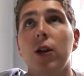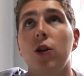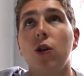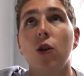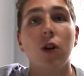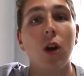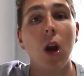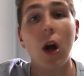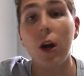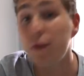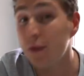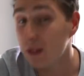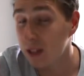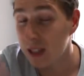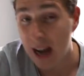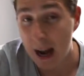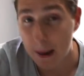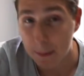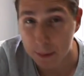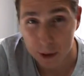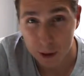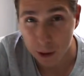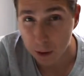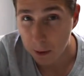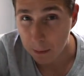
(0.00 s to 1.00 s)
God, life is an
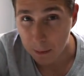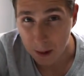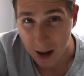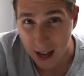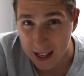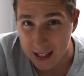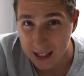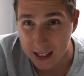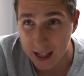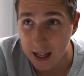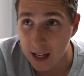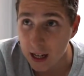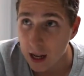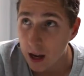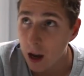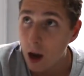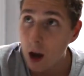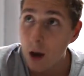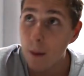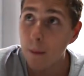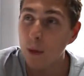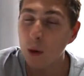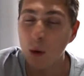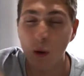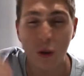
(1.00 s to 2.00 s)
absolute blessing,
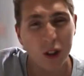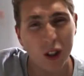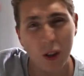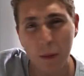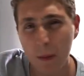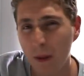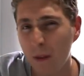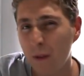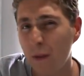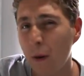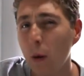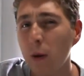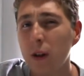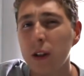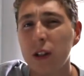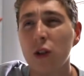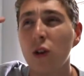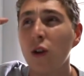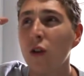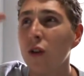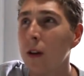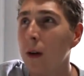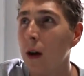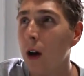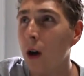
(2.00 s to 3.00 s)
but also be focusing
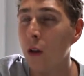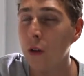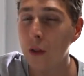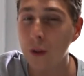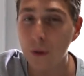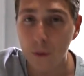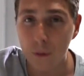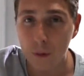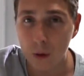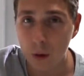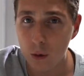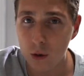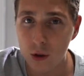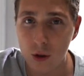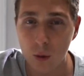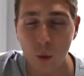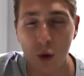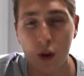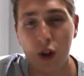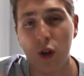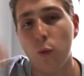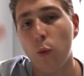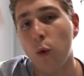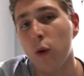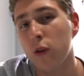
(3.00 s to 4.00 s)
on the, on the future,
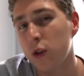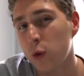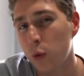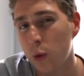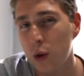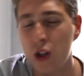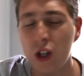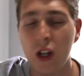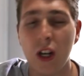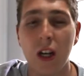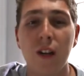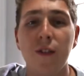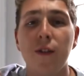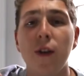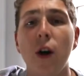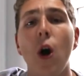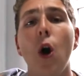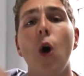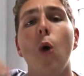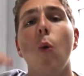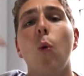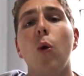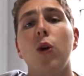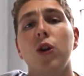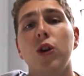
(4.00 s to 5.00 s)
what you want to achieve,
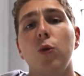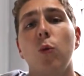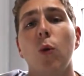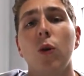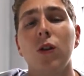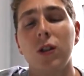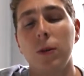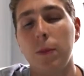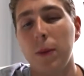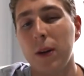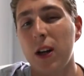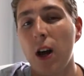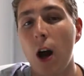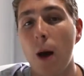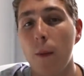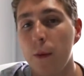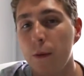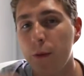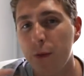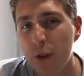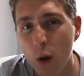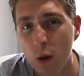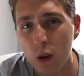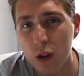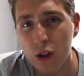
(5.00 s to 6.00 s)
what you want to become,
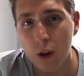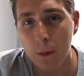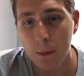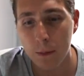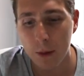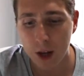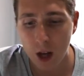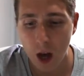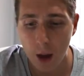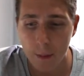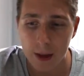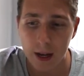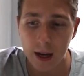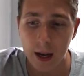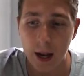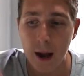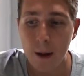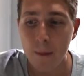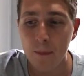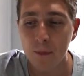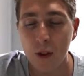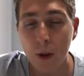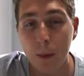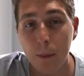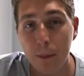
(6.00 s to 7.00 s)
and focus on becoming
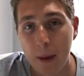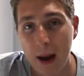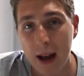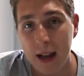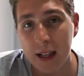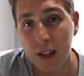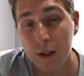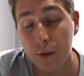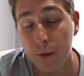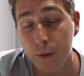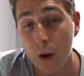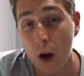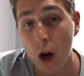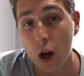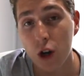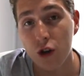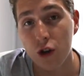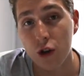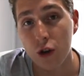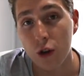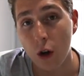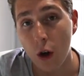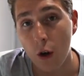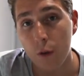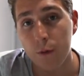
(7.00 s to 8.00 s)
the best
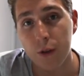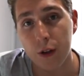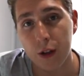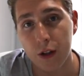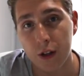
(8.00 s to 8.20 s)
version of